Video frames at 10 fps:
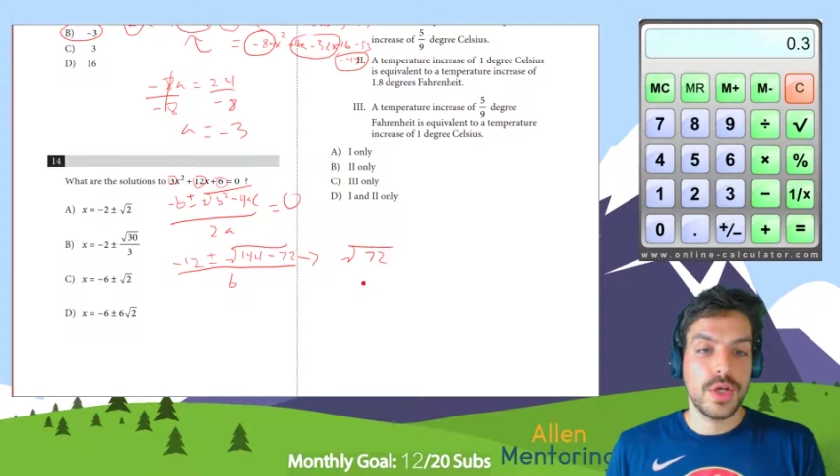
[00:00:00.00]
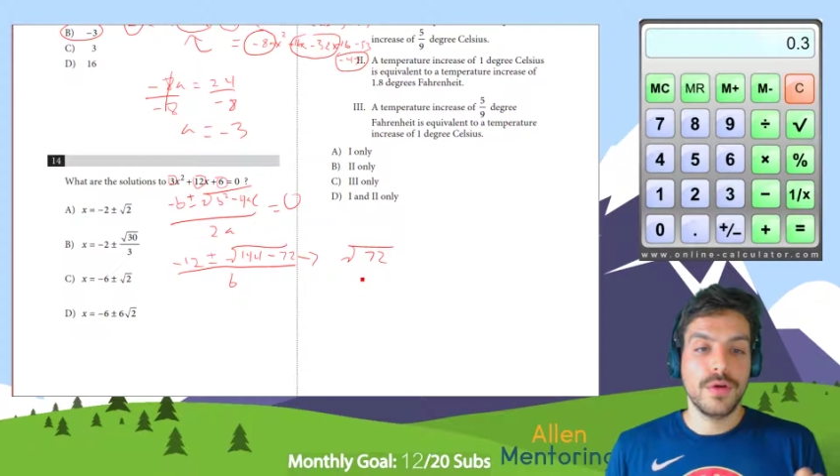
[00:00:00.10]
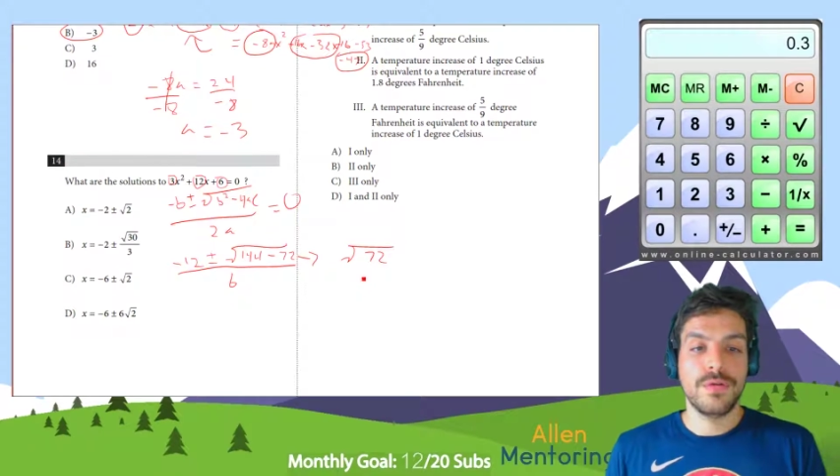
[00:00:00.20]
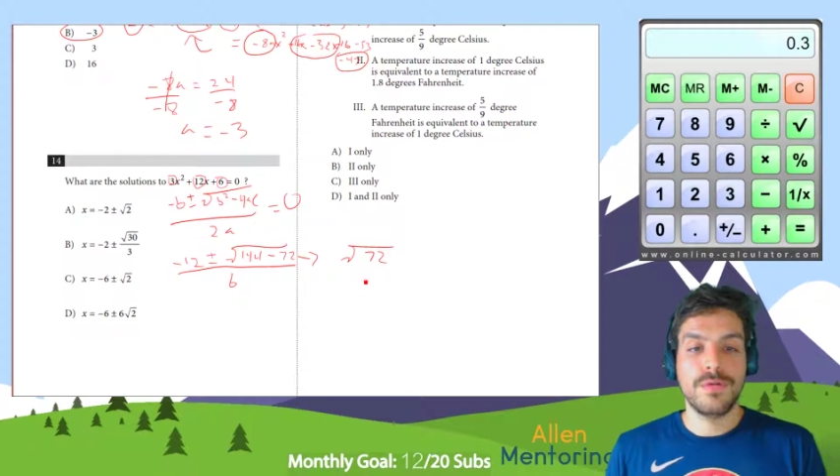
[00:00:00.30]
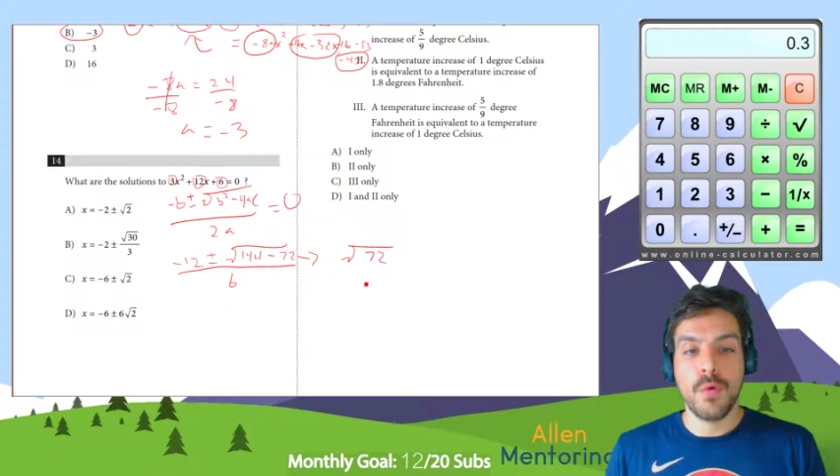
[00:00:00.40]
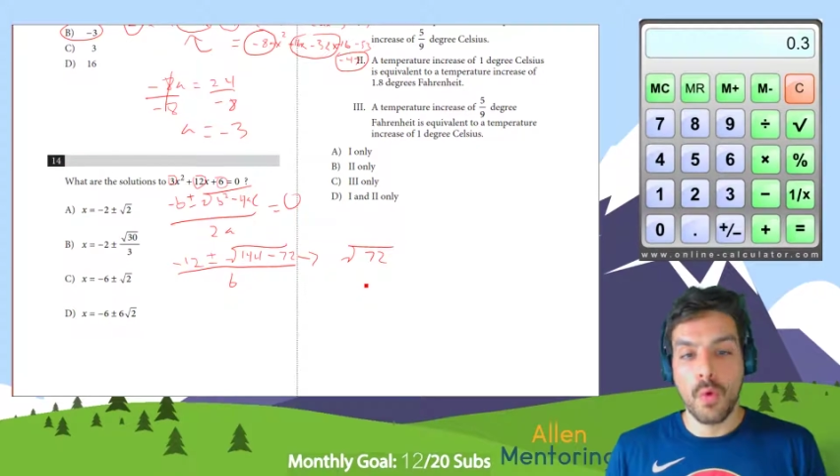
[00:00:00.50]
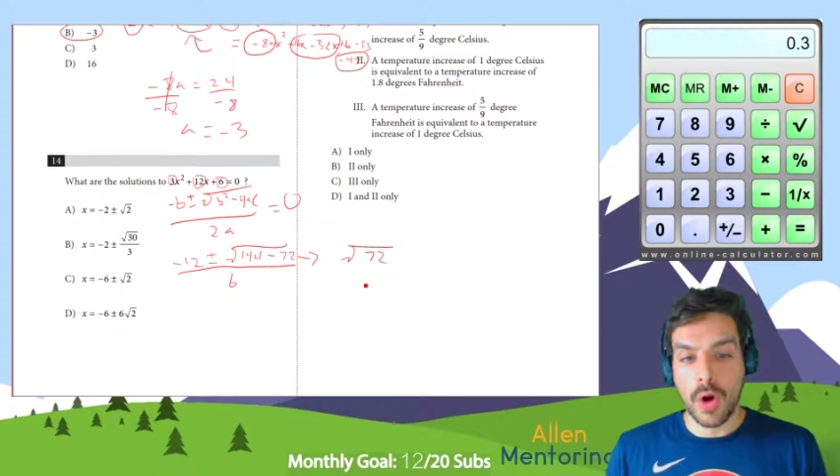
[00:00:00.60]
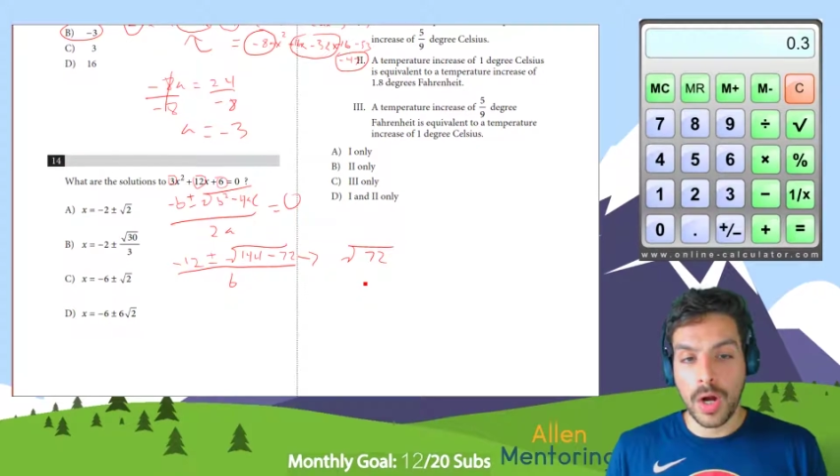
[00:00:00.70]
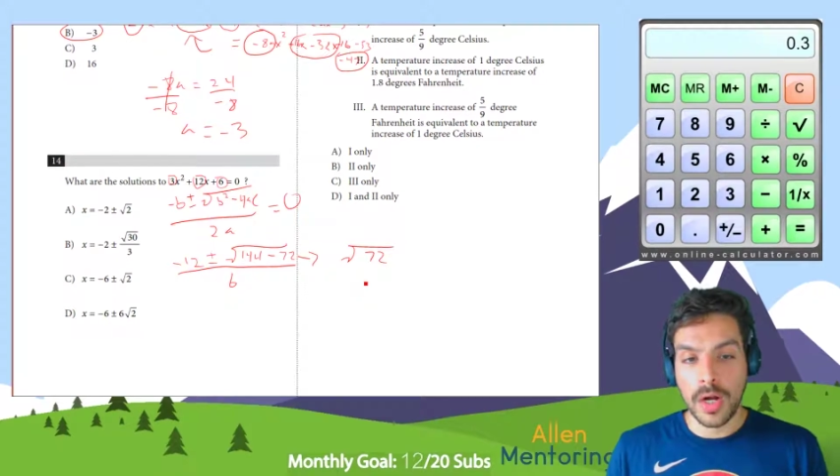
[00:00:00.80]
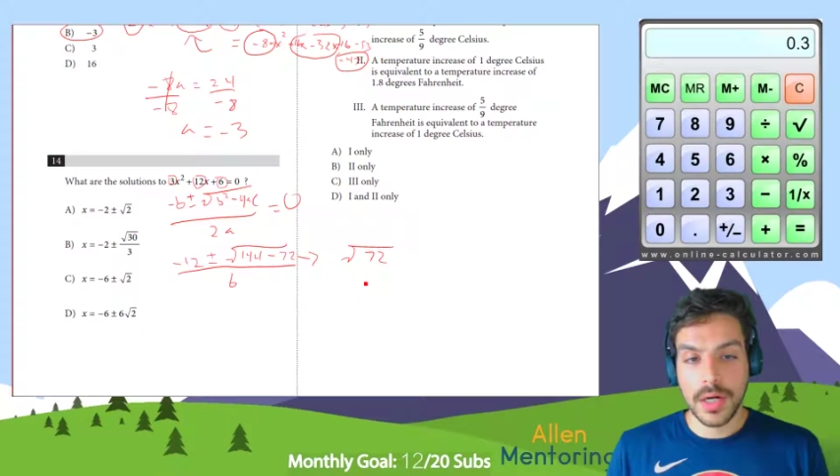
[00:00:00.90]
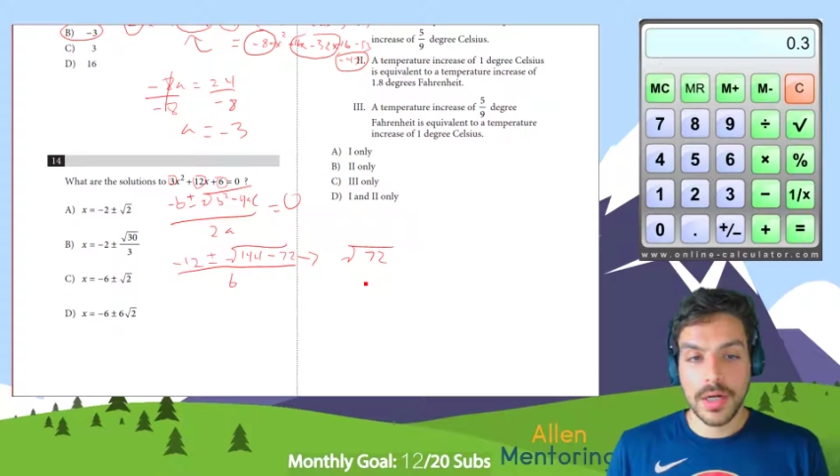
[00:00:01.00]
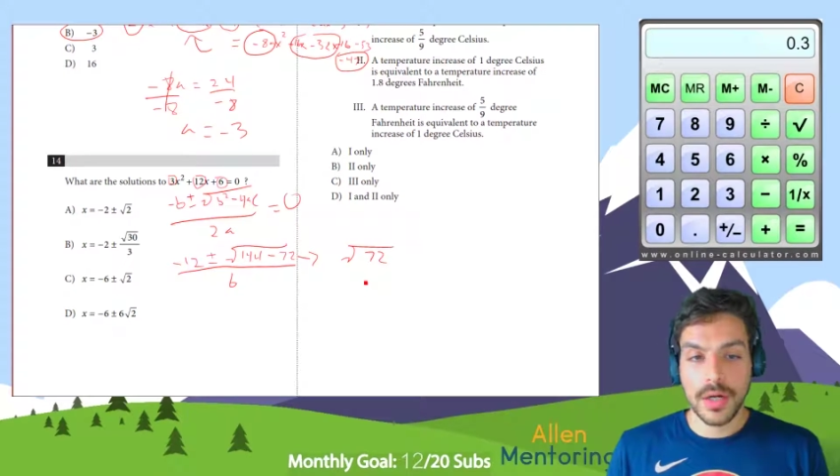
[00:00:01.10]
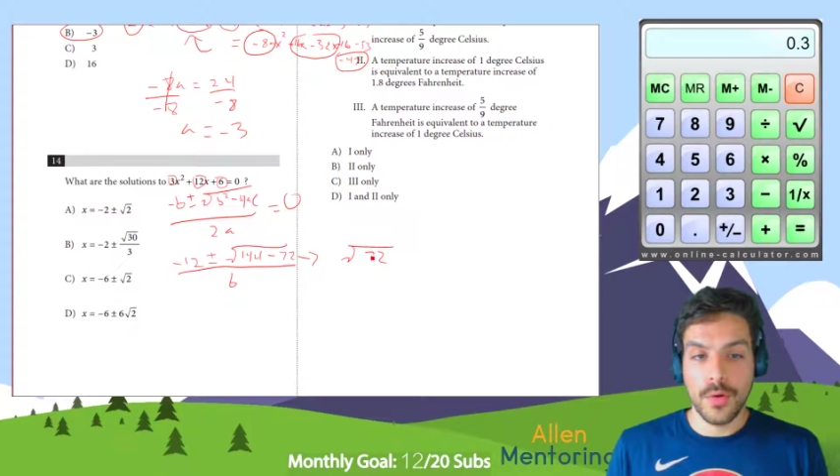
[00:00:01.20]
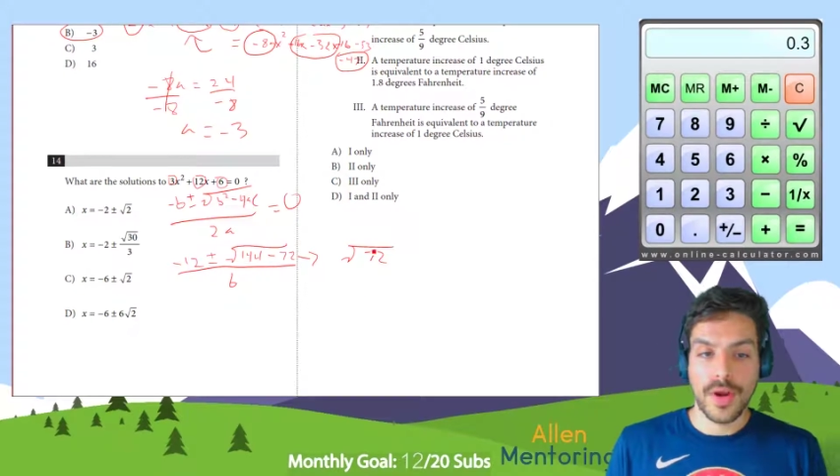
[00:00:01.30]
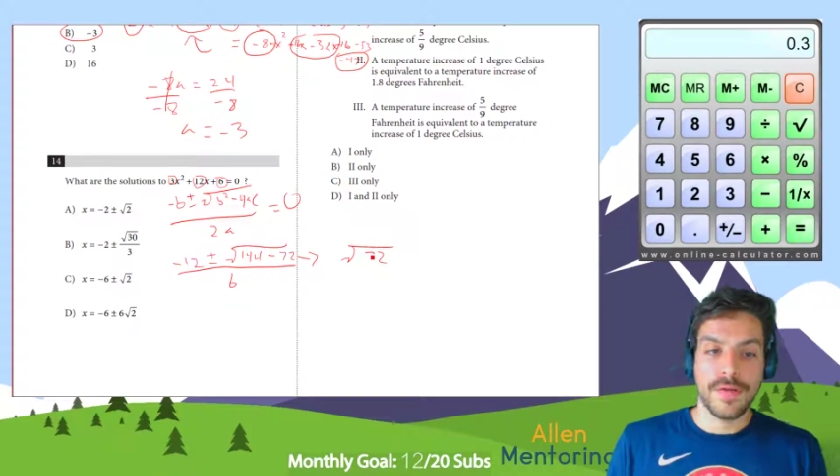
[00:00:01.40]
4,
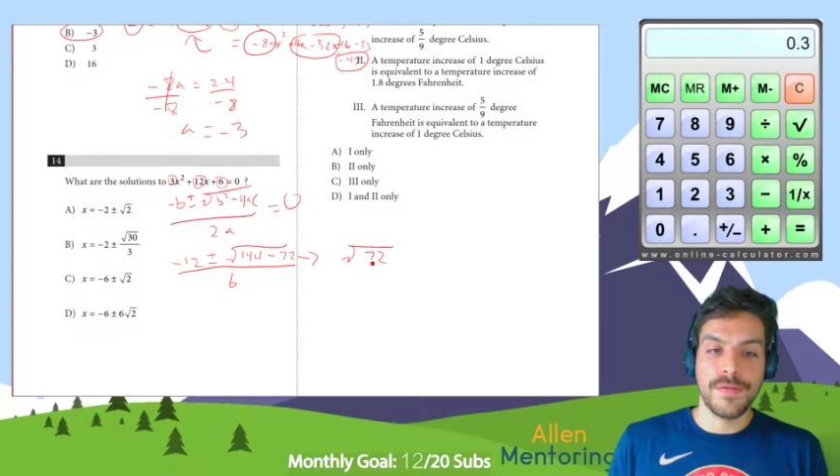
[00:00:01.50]
okay,